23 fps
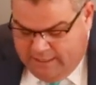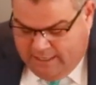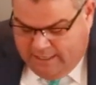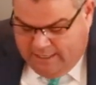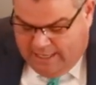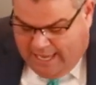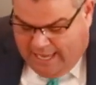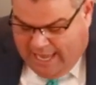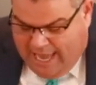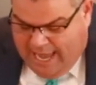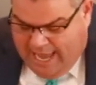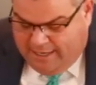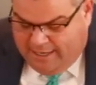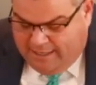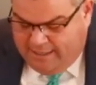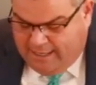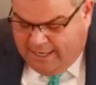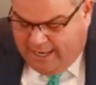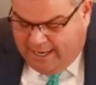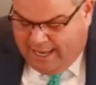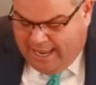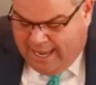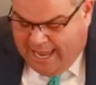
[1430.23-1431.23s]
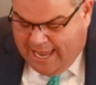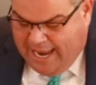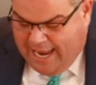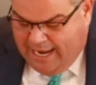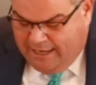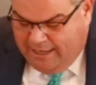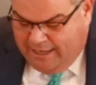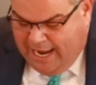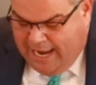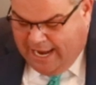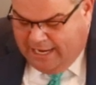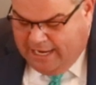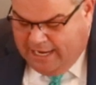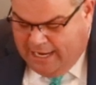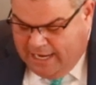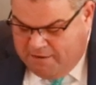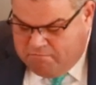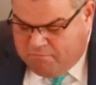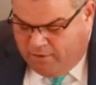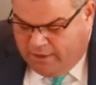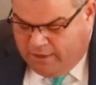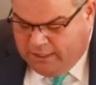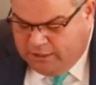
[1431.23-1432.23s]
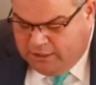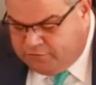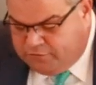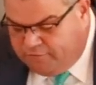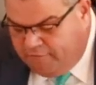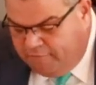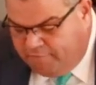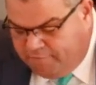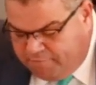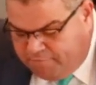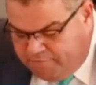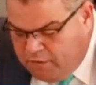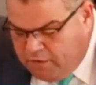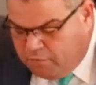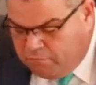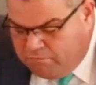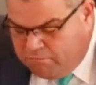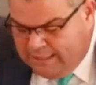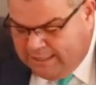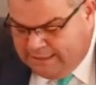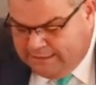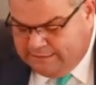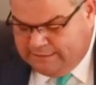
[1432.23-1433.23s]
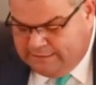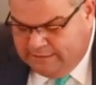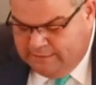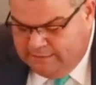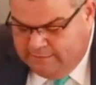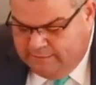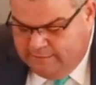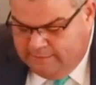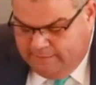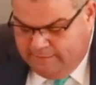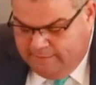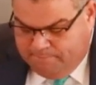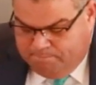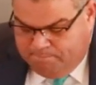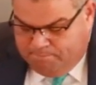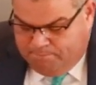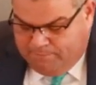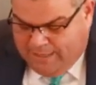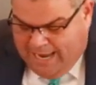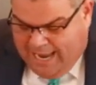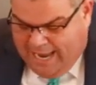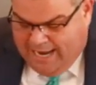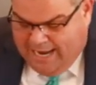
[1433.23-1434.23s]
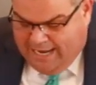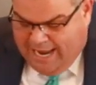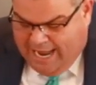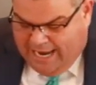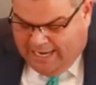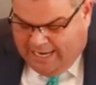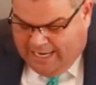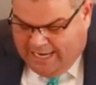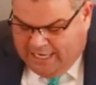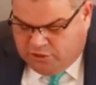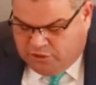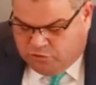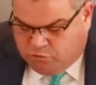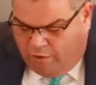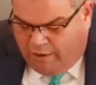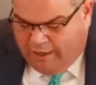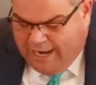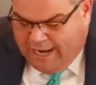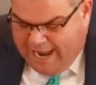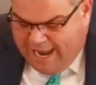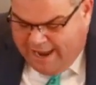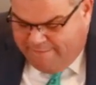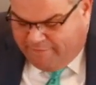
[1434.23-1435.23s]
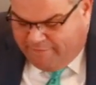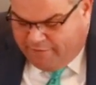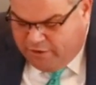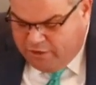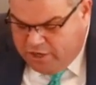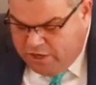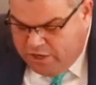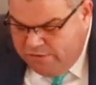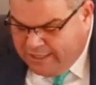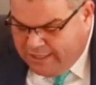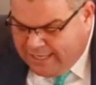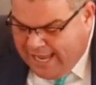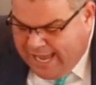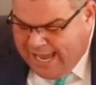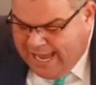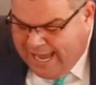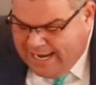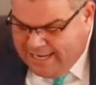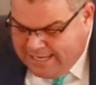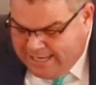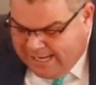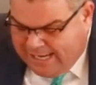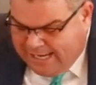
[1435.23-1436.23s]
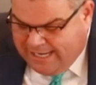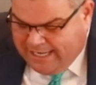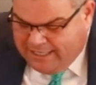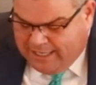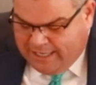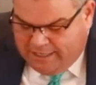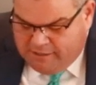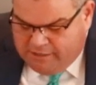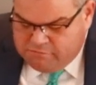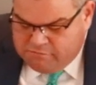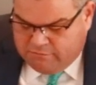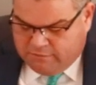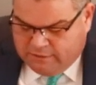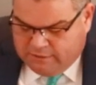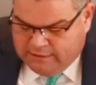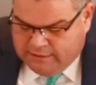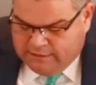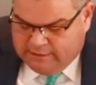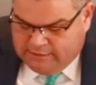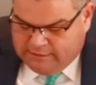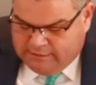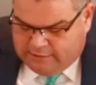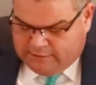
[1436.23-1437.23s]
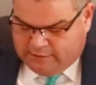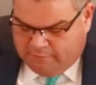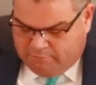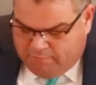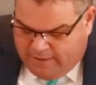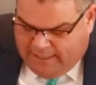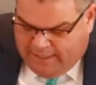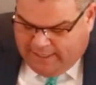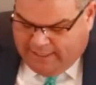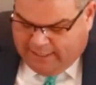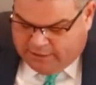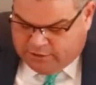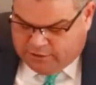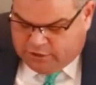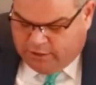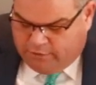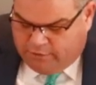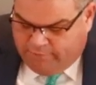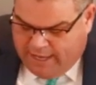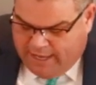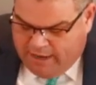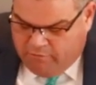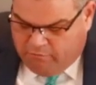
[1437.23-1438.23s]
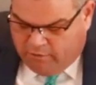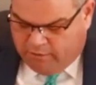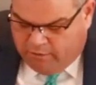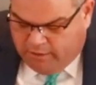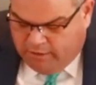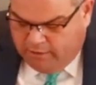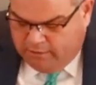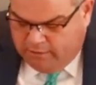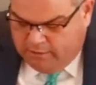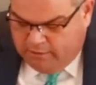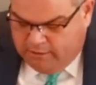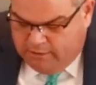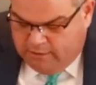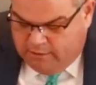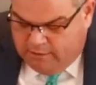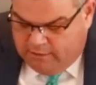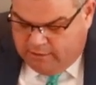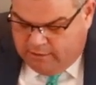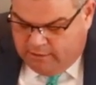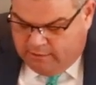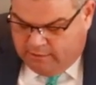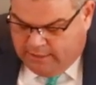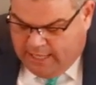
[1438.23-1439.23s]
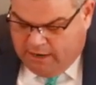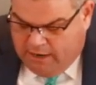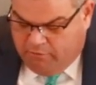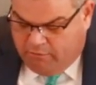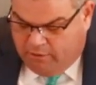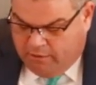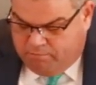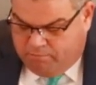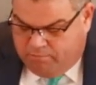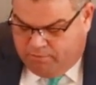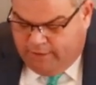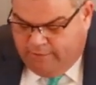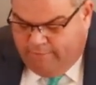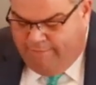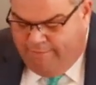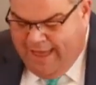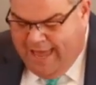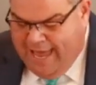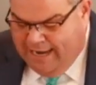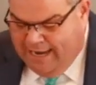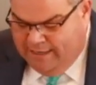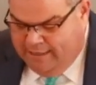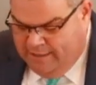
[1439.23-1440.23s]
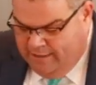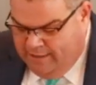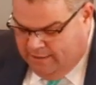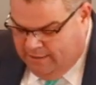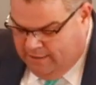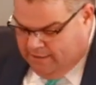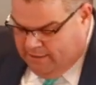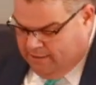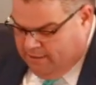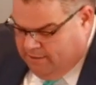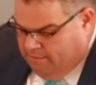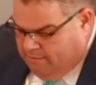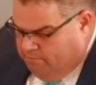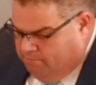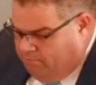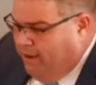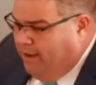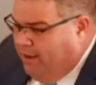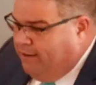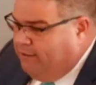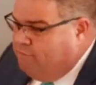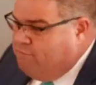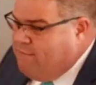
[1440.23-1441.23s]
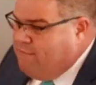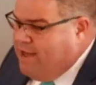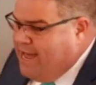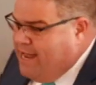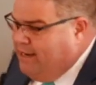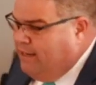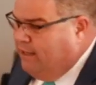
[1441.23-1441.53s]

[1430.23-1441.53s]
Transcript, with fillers: and, uh, and, and He brings fulfillment and, and He's whatever you and I need Him to be. And so they were to, they were to put that pot of manna